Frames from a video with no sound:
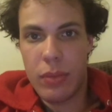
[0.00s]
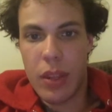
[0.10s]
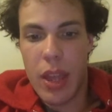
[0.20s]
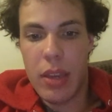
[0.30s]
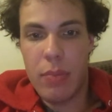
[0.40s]

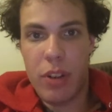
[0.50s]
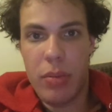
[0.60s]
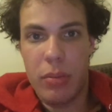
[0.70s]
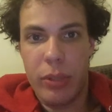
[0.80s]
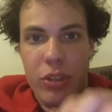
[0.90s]
can
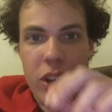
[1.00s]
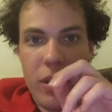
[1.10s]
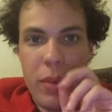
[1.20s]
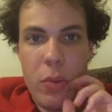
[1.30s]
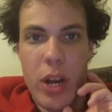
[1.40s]
probably check
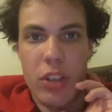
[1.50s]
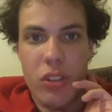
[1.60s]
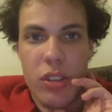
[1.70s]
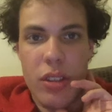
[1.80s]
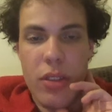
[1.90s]
my watch.
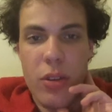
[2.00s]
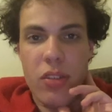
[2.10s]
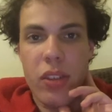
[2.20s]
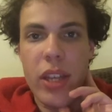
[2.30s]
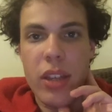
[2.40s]
There's
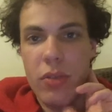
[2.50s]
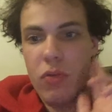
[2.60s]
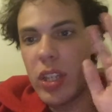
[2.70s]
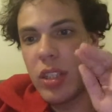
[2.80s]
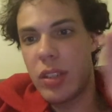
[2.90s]
like a
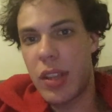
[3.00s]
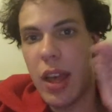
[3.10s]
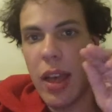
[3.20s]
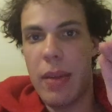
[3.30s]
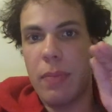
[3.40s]

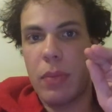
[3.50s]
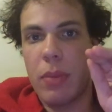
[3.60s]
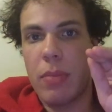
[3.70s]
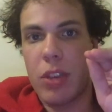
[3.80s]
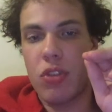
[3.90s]
real-time
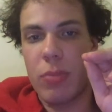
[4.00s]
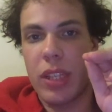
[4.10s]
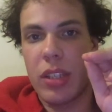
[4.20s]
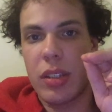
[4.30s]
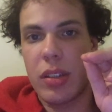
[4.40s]

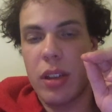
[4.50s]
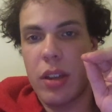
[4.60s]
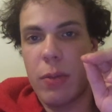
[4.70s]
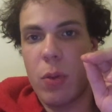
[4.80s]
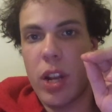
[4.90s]
measurement
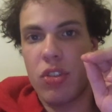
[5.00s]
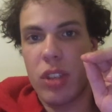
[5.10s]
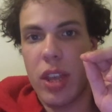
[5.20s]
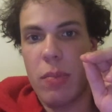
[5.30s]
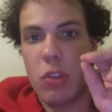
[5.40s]
of watch
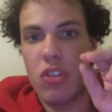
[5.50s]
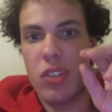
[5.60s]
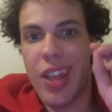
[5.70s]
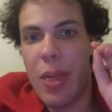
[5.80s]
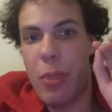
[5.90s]
time, which is
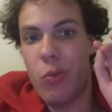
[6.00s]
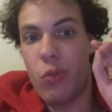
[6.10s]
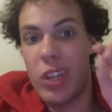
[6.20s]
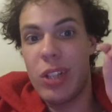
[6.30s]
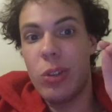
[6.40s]
not the
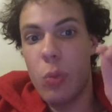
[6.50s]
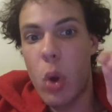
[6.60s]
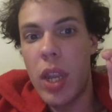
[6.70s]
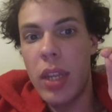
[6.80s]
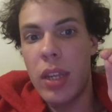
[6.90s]
real one,